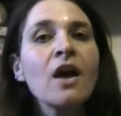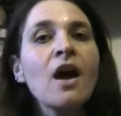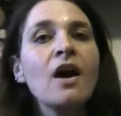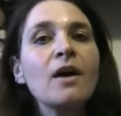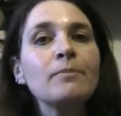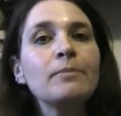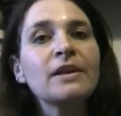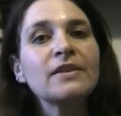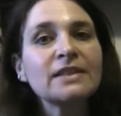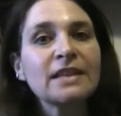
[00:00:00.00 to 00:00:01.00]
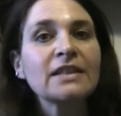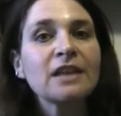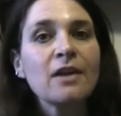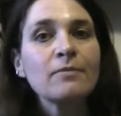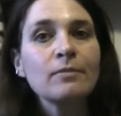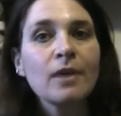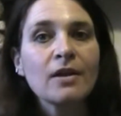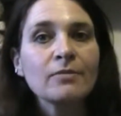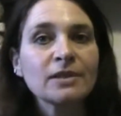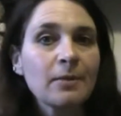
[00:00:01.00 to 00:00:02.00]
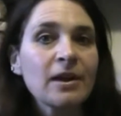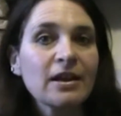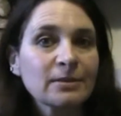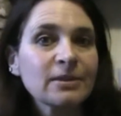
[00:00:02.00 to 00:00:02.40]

But at the same time, someone else,